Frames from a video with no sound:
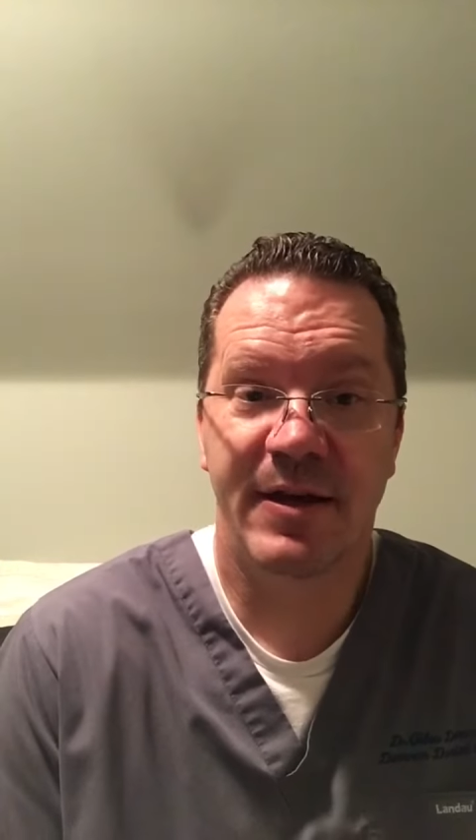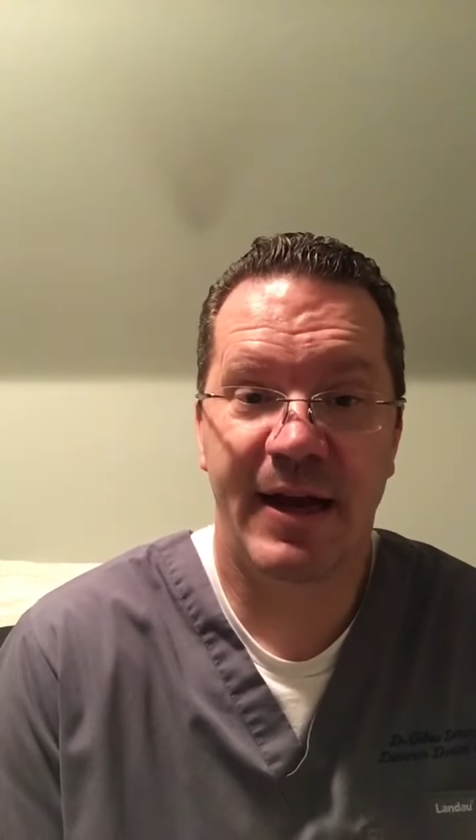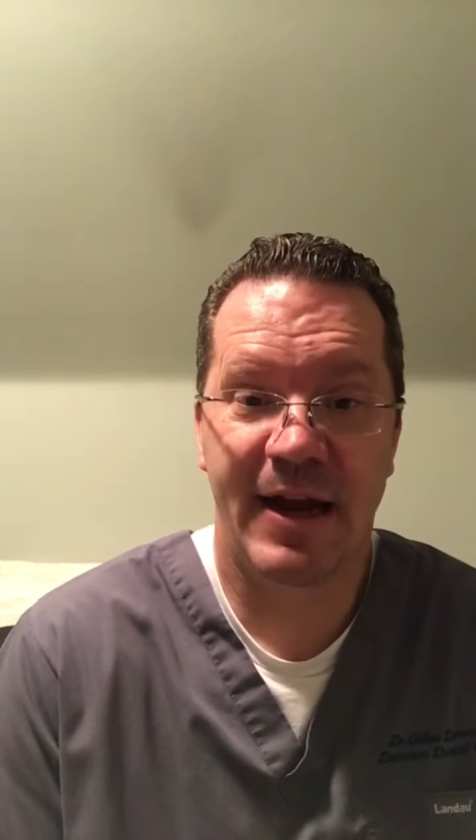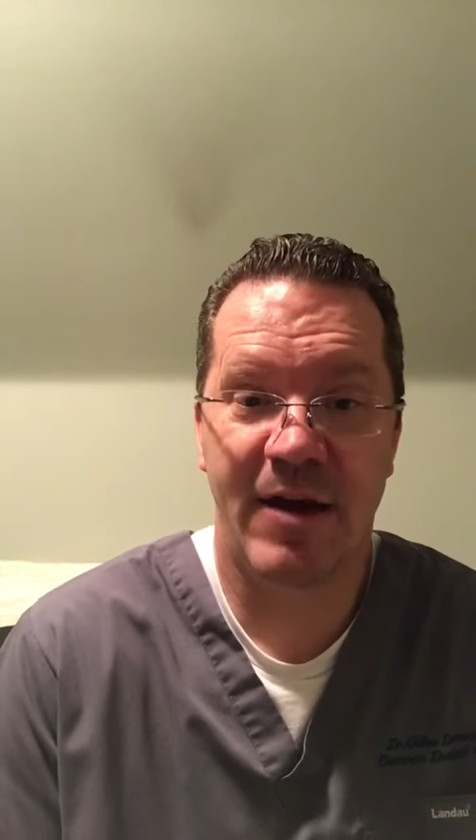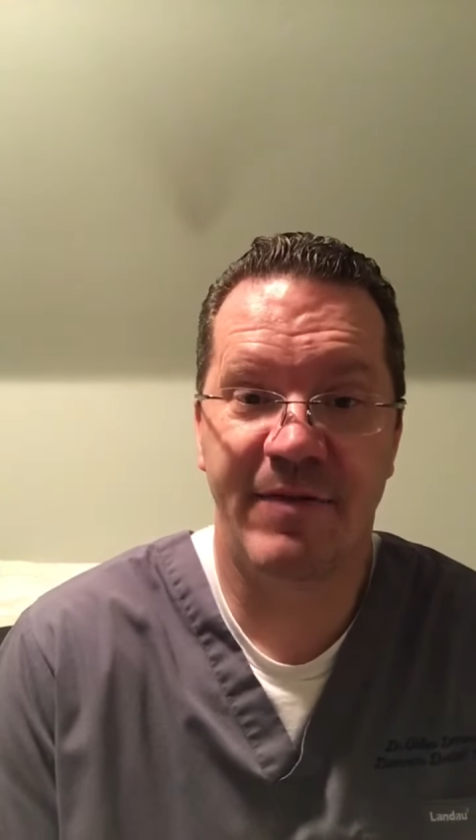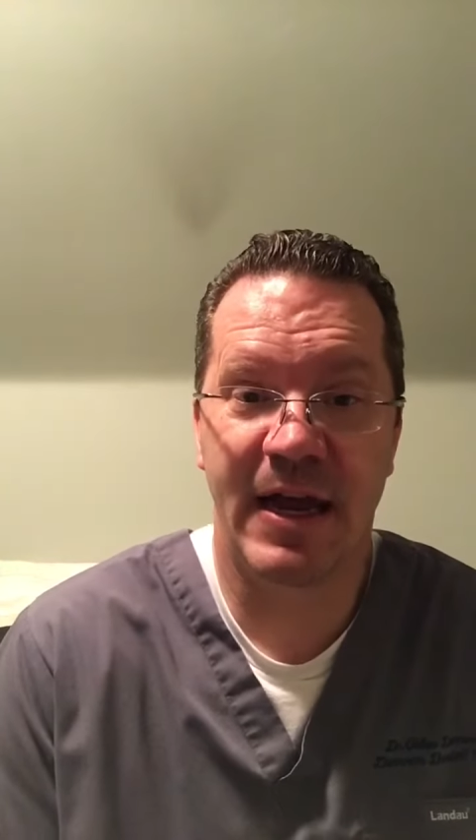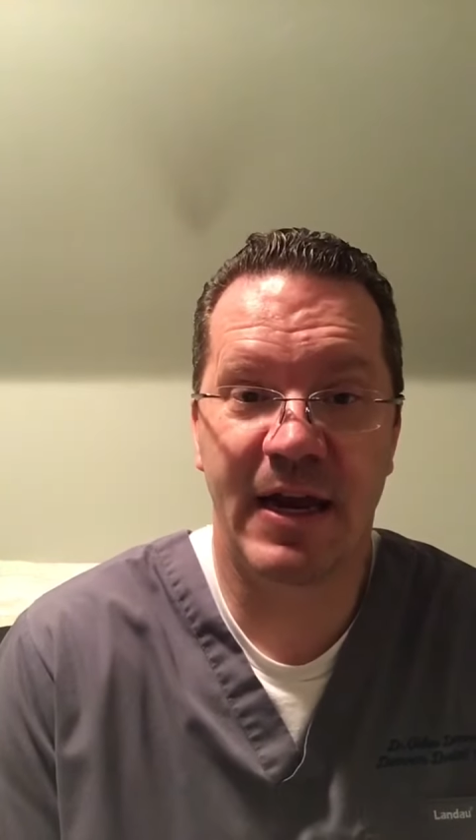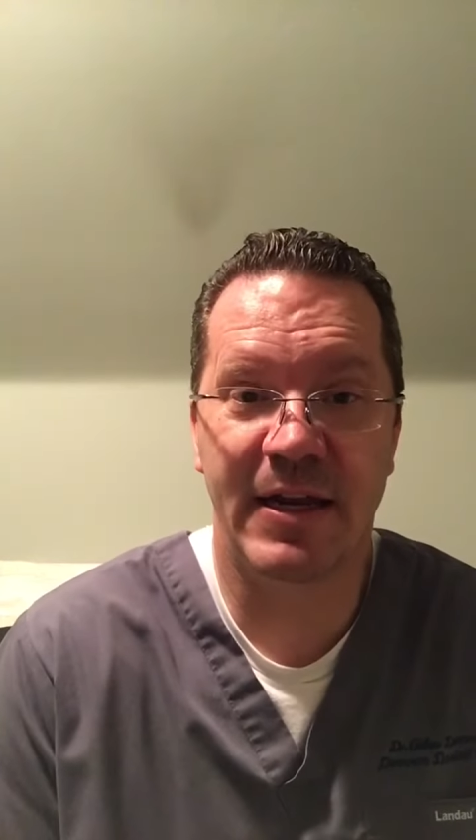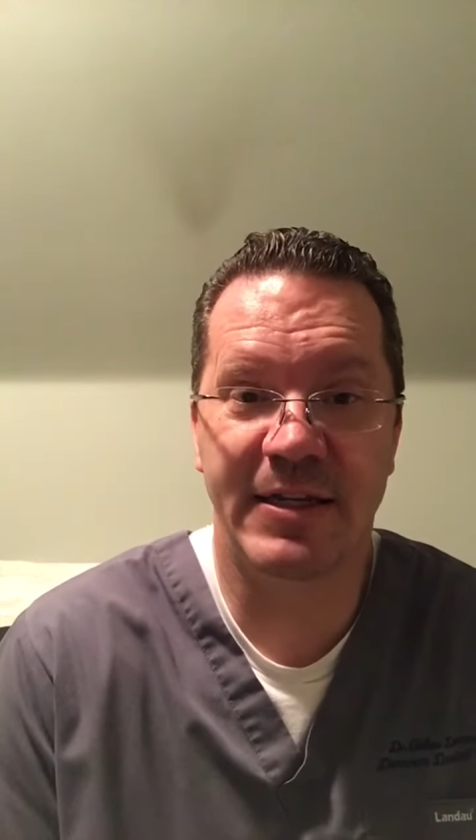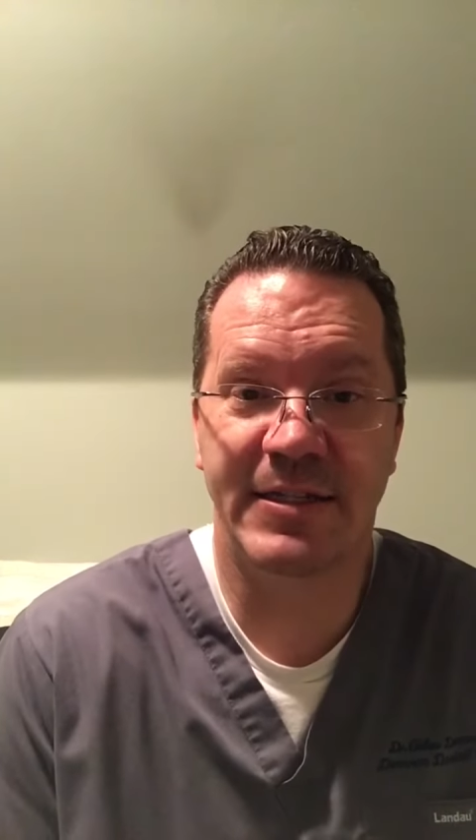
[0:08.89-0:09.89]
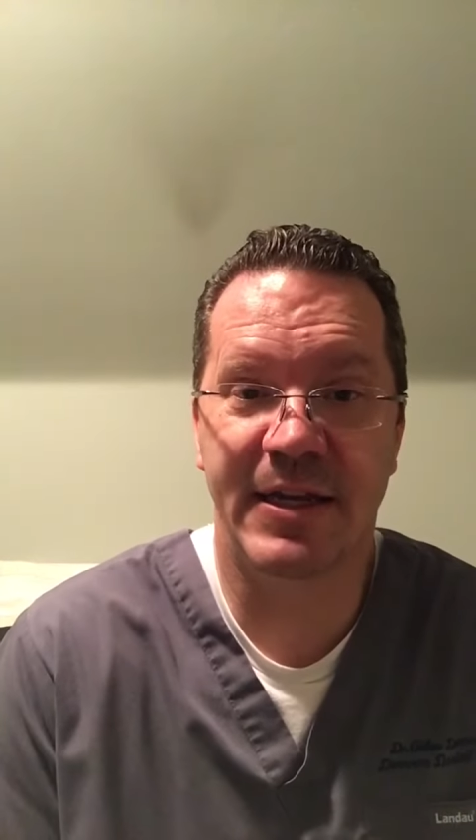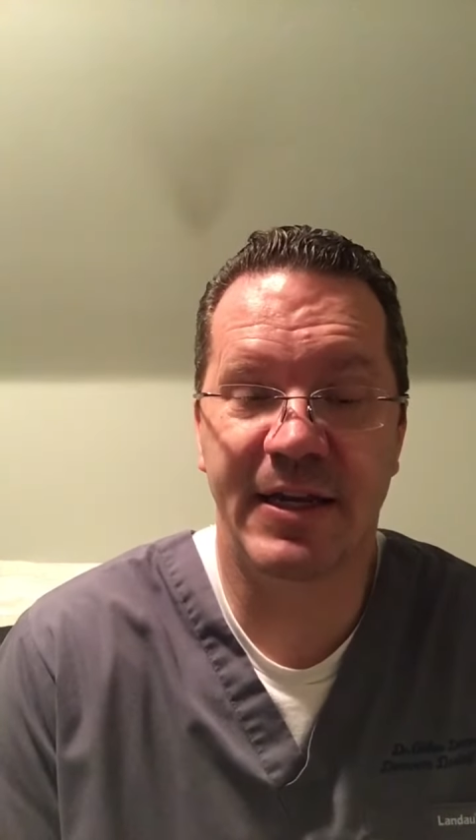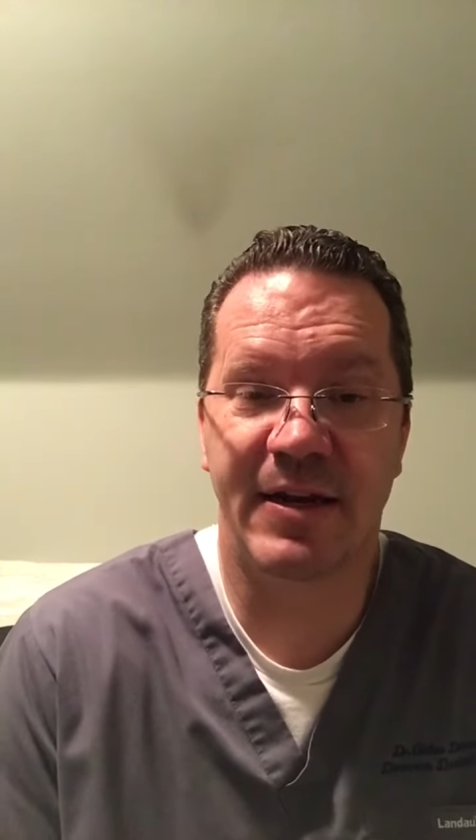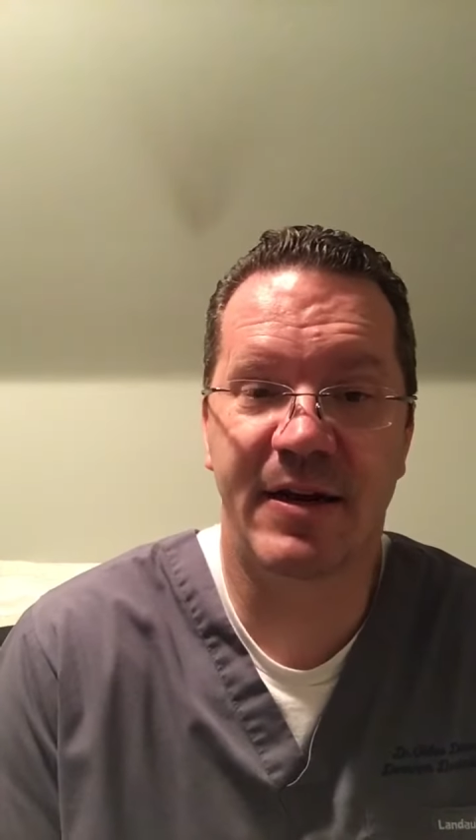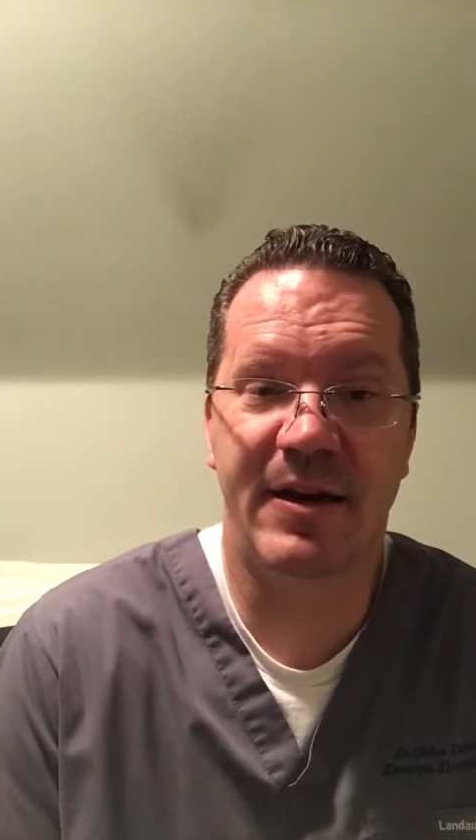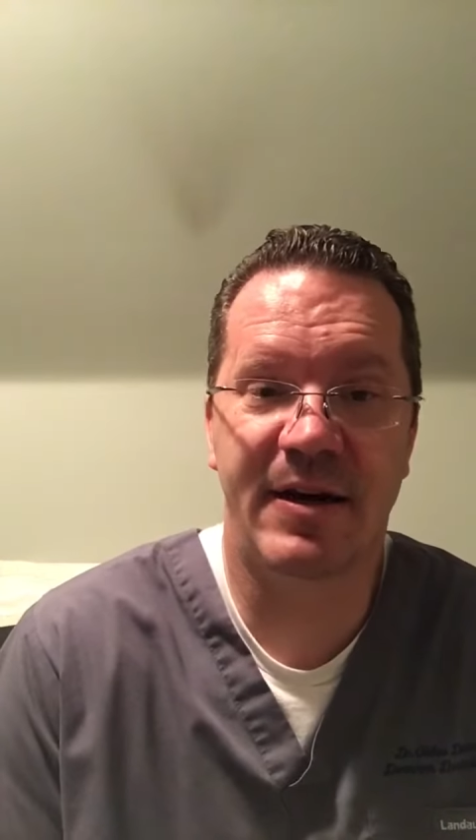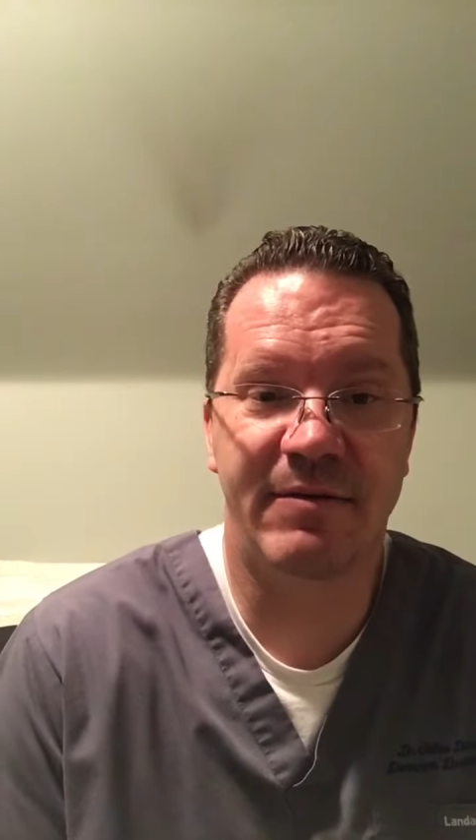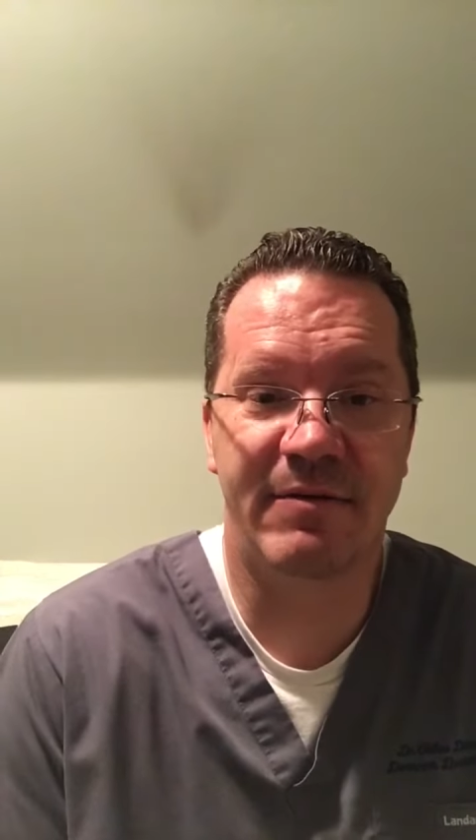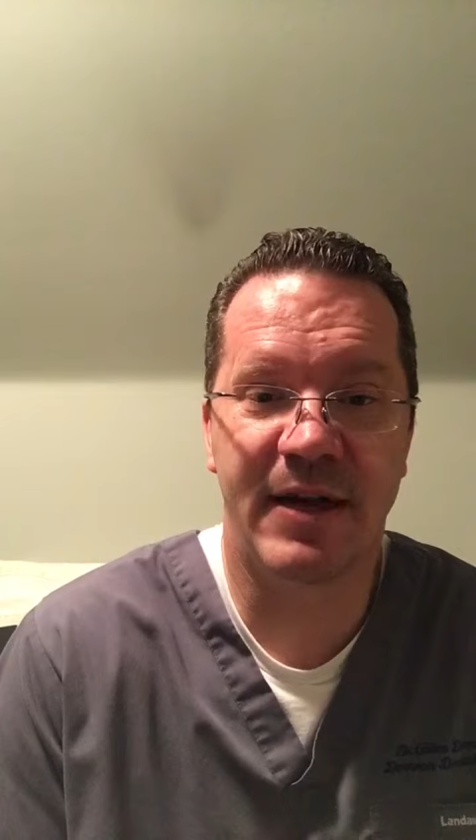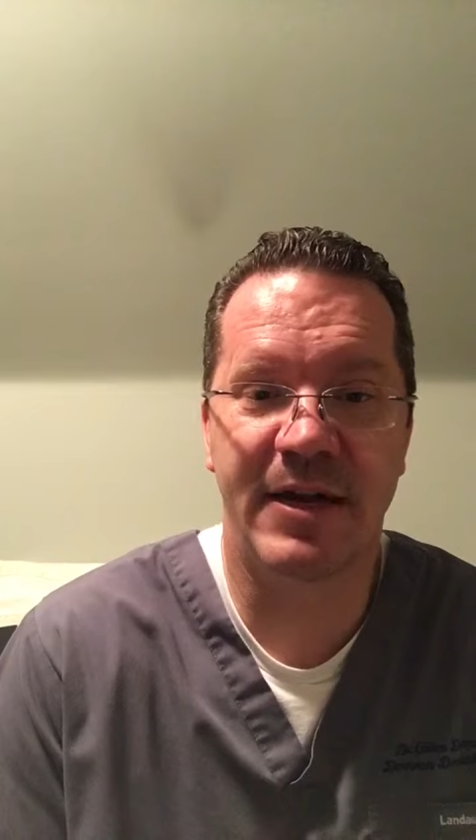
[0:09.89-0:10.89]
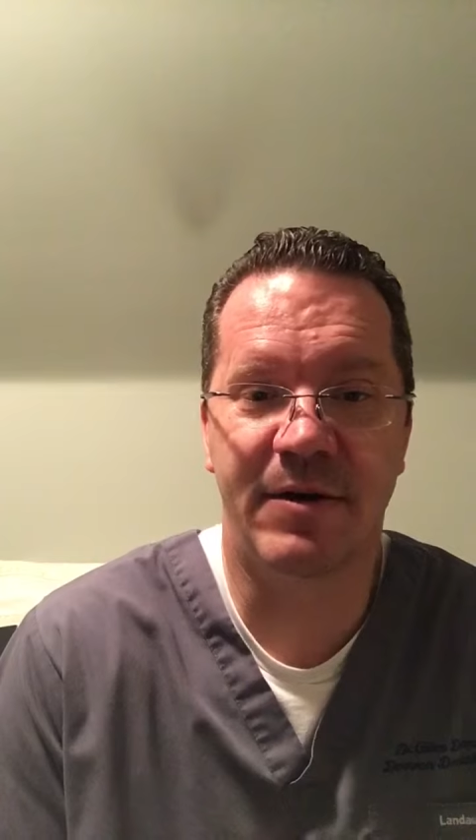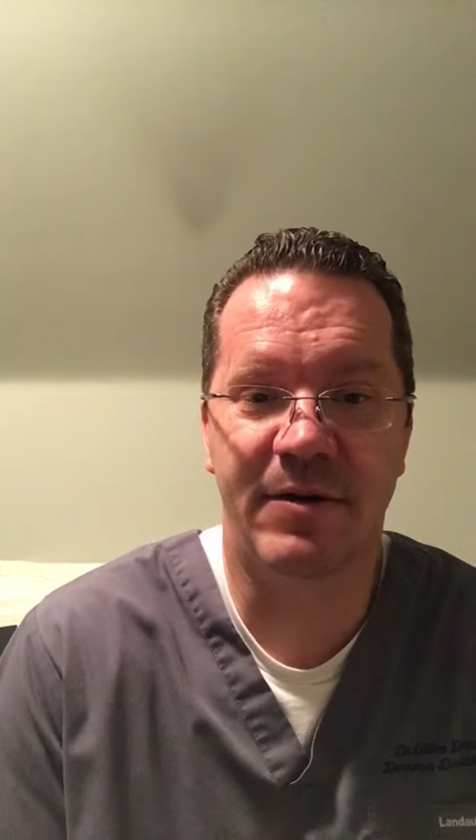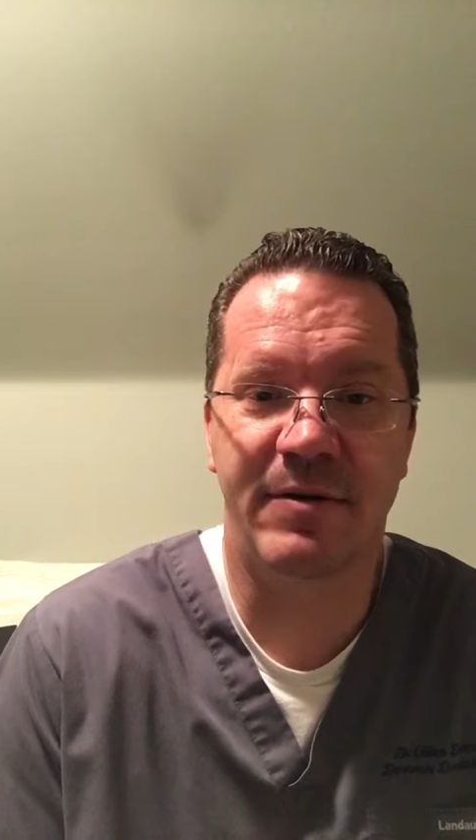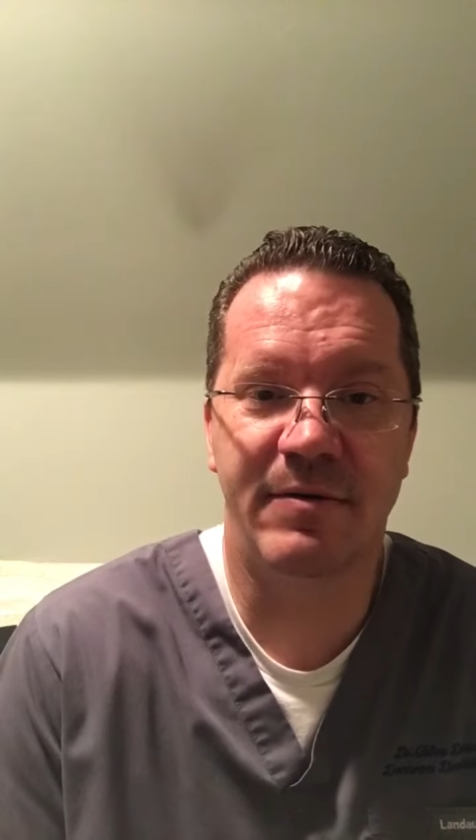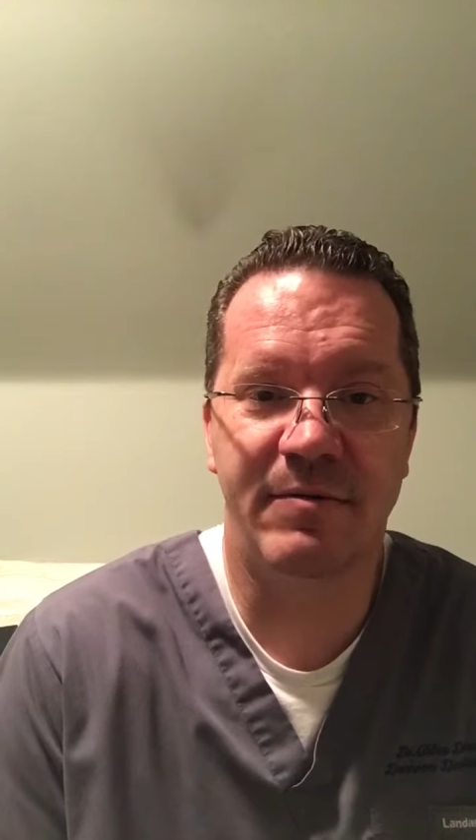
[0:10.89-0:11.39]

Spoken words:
and I'll have that listing later